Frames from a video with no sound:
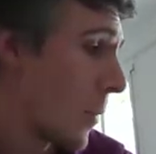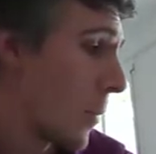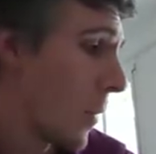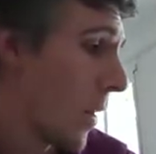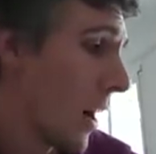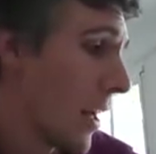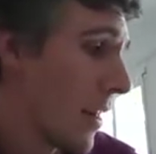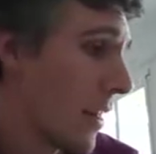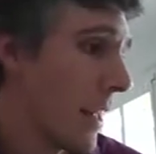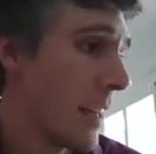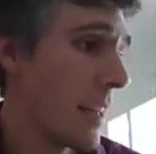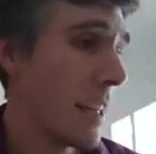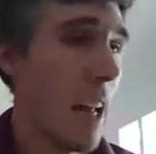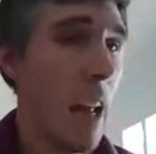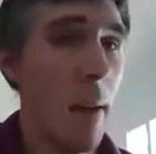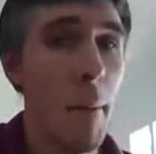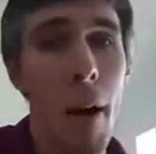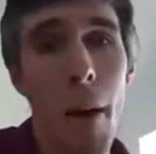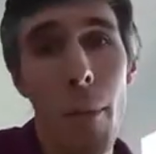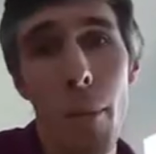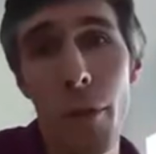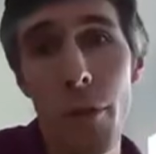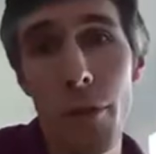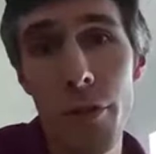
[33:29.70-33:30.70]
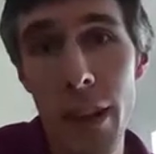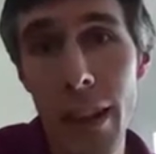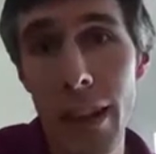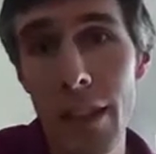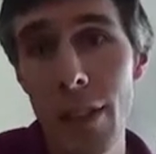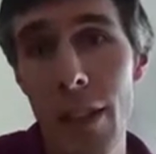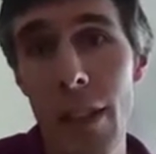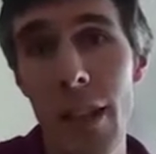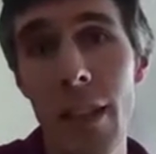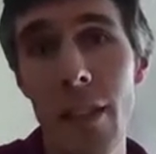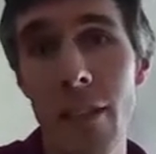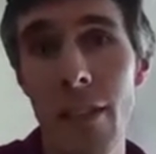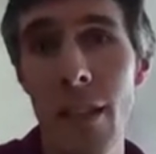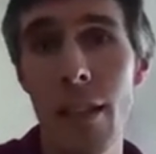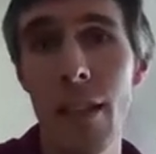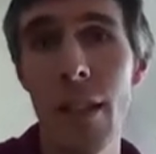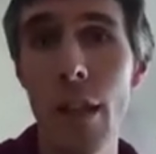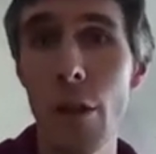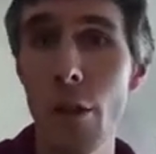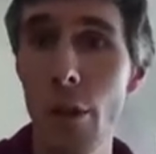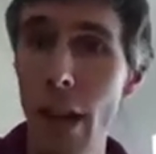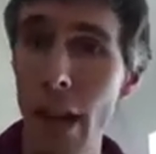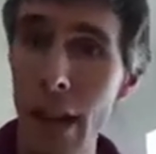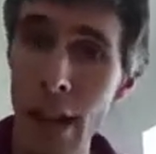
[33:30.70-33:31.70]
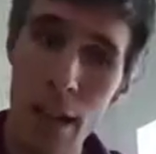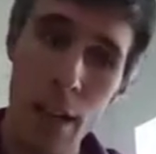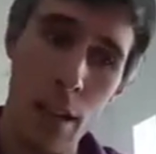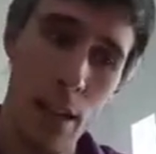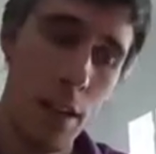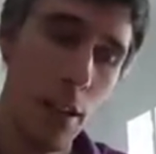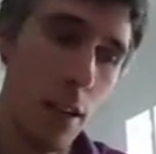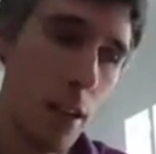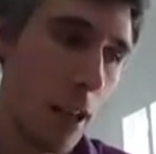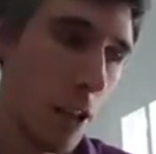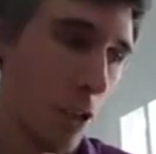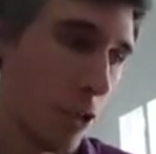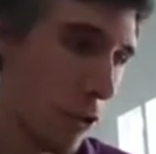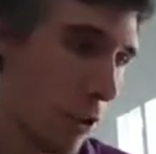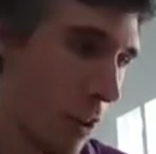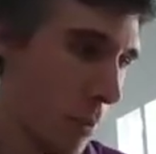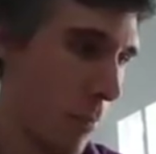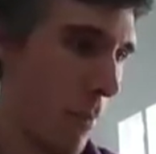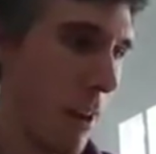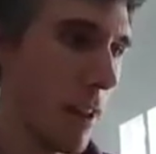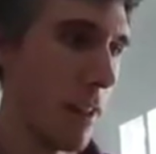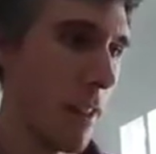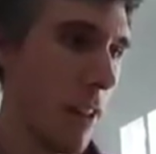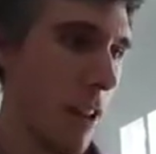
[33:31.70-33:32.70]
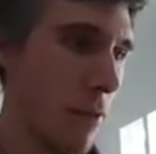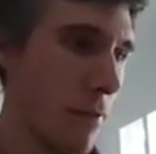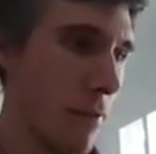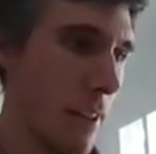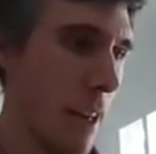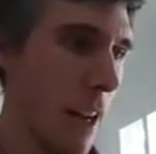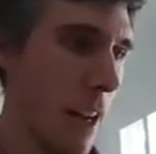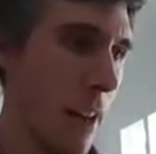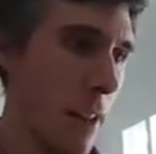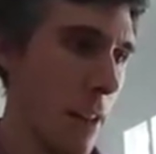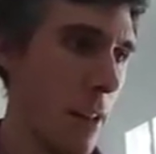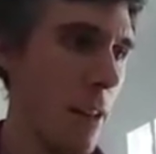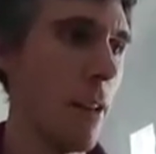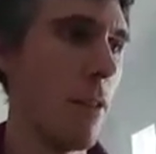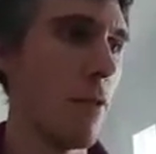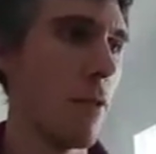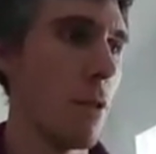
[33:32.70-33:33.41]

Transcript: I then came up on 6 years in the UK, enjoyed myself in London.